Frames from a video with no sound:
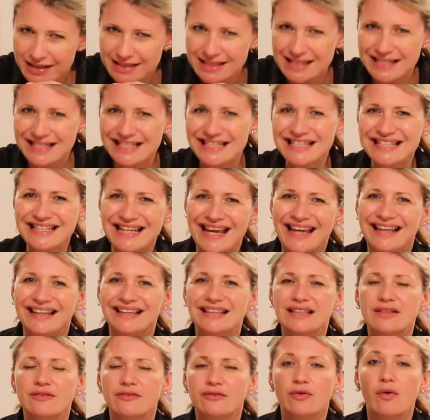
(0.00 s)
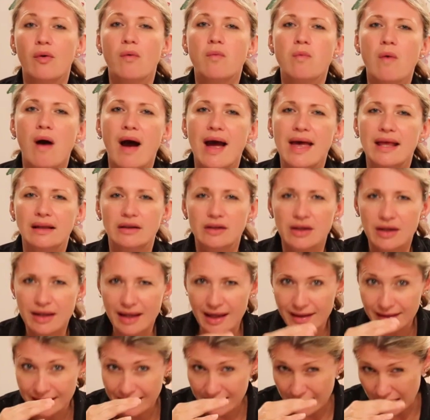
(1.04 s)
let it stand for a while, you
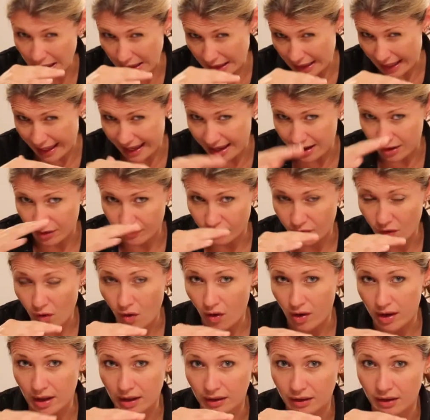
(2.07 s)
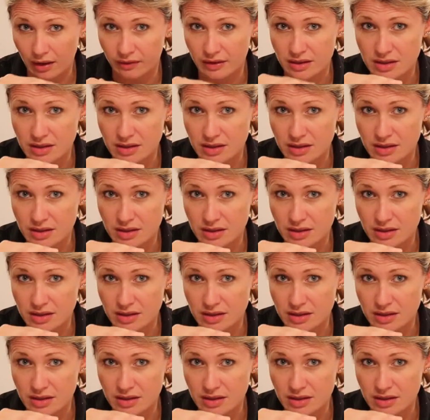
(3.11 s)
get like a layer of oil on